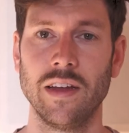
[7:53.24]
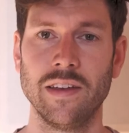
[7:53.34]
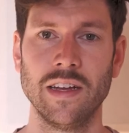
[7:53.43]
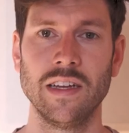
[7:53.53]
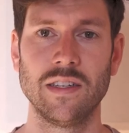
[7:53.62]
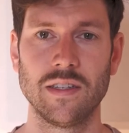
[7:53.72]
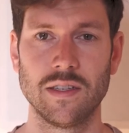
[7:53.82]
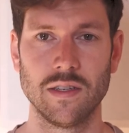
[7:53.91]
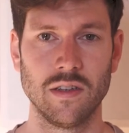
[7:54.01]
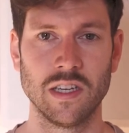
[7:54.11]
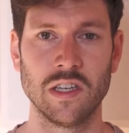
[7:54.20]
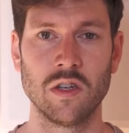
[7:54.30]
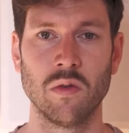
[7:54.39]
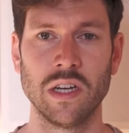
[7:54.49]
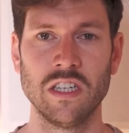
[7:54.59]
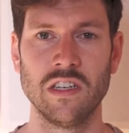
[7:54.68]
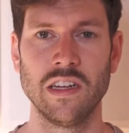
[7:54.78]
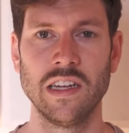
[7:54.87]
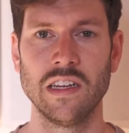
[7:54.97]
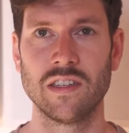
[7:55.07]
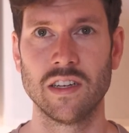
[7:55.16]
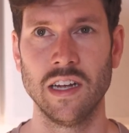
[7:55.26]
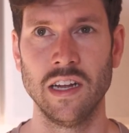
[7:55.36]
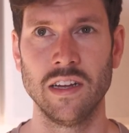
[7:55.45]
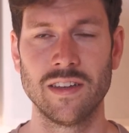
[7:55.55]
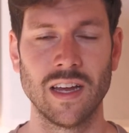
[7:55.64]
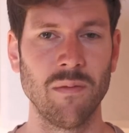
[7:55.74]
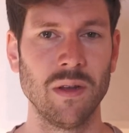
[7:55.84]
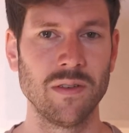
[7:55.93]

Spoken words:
In his situation, he is a time-lapse